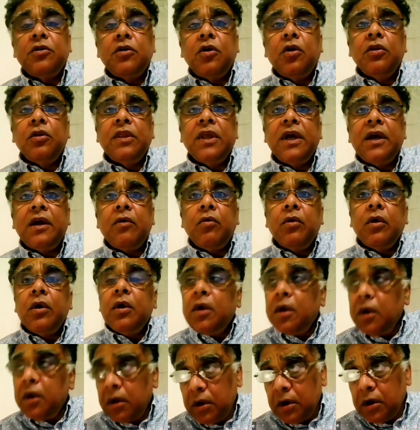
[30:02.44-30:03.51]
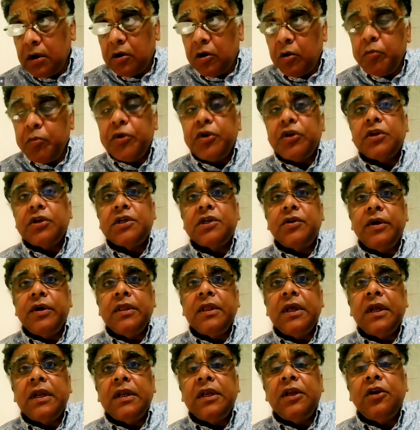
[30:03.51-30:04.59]
on their computer screen
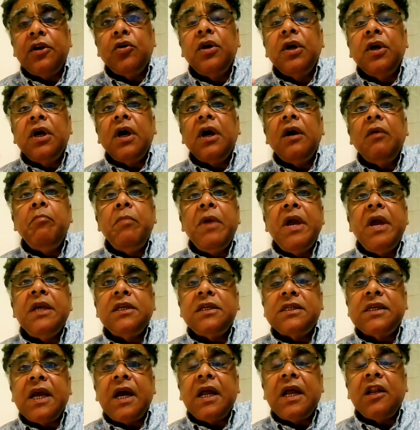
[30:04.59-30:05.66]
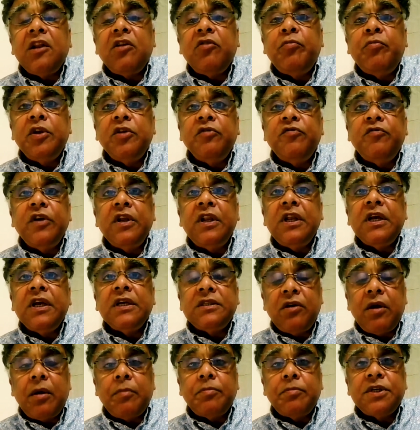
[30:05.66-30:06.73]
that, you know, a major scandal of pedophilia
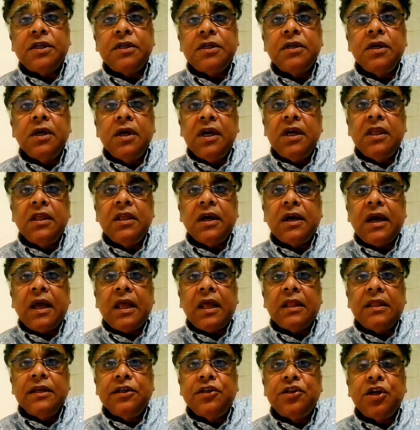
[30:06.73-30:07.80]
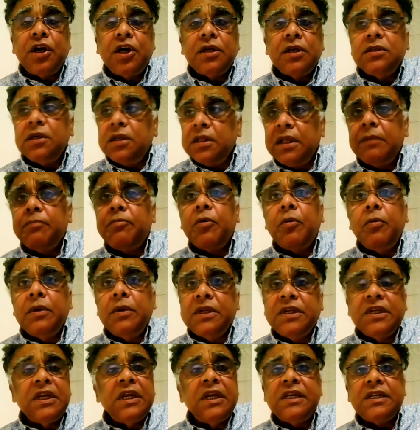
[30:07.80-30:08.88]
has erupted in the Catholic Church, they probably
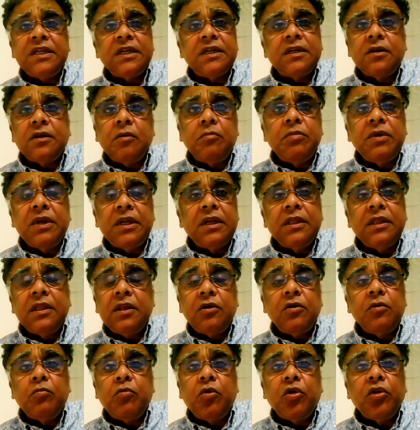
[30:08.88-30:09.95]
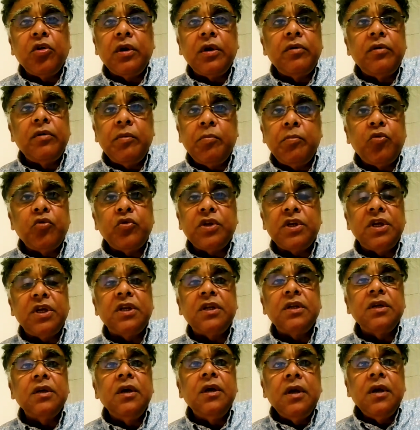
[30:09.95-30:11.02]
delete it completely. They don't bother reporting it,
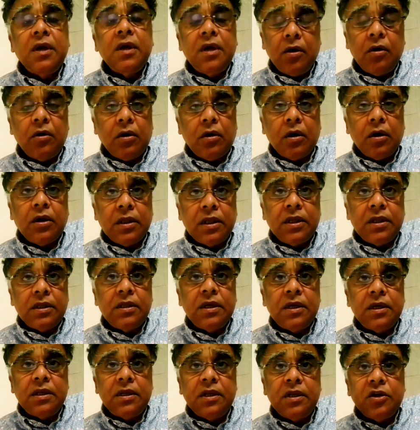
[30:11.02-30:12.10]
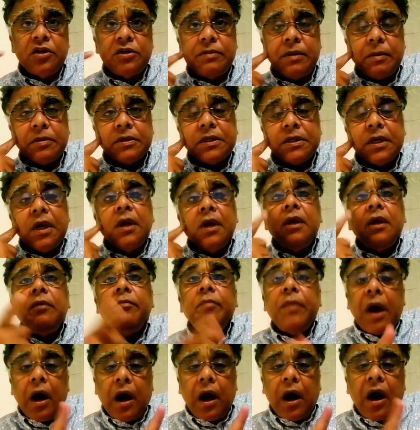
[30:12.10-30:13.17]
or the newspapers.
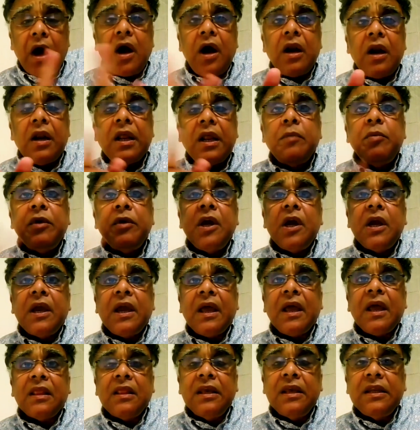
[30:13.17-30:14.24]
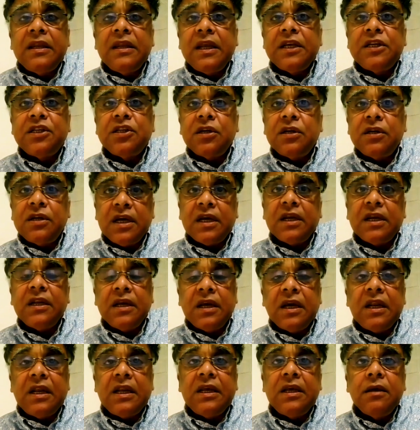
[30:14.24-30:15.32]
Ireland, being a Catholic nation
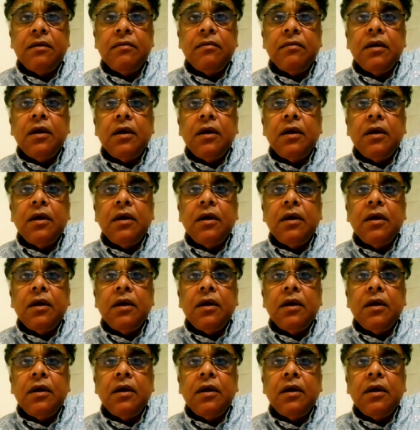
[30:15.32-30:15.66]
technically,